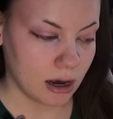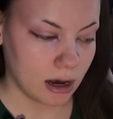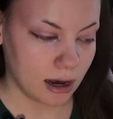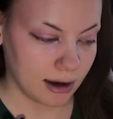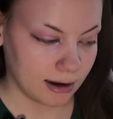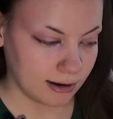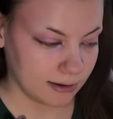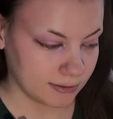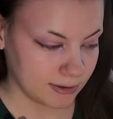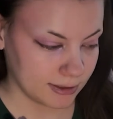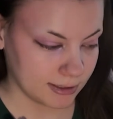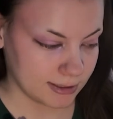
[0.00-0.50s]

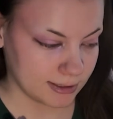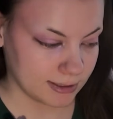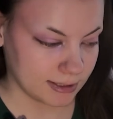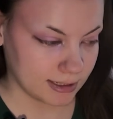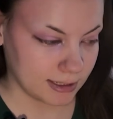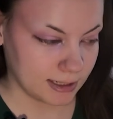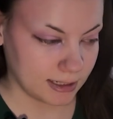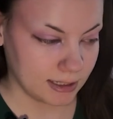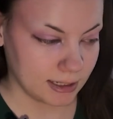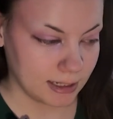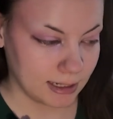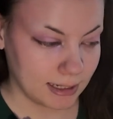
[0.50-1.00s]

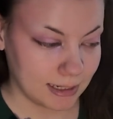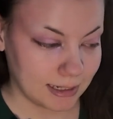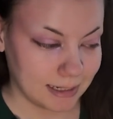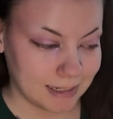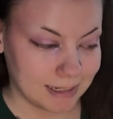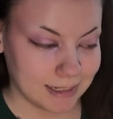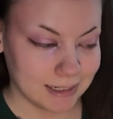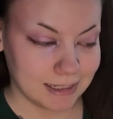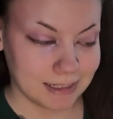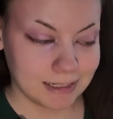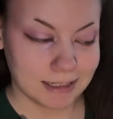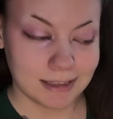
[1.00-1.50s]
obviously
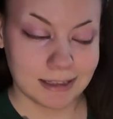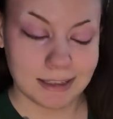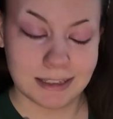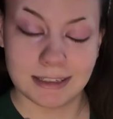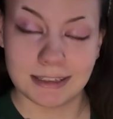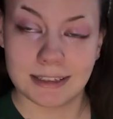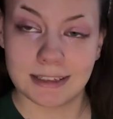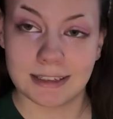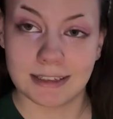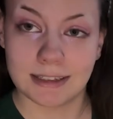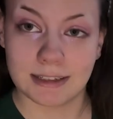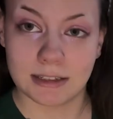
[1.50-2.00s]

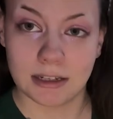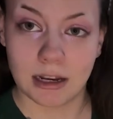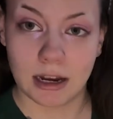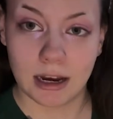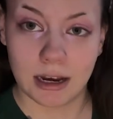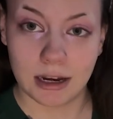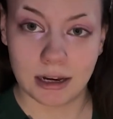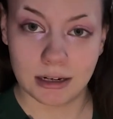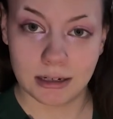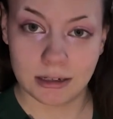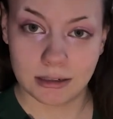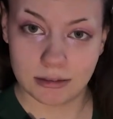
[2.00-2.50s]
this is
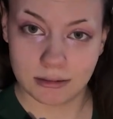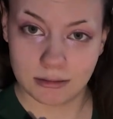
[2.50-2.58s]
not